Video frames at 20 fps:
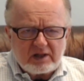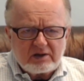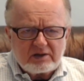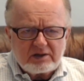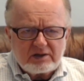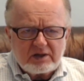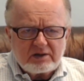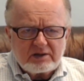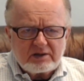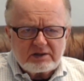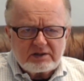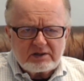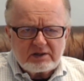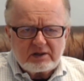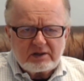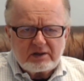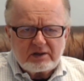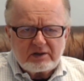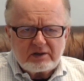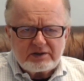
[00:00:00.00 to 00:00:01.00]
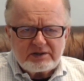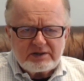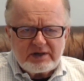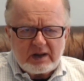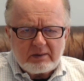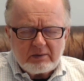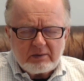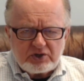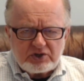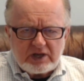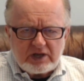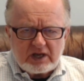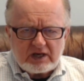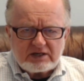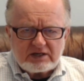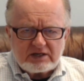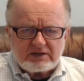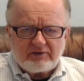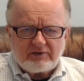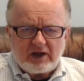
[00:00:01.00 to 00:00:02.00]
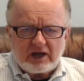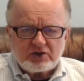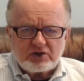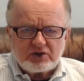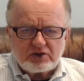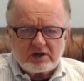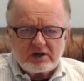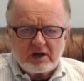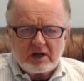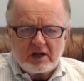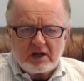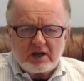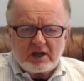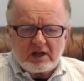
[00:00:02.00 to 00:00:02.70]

There's not much satisfaction.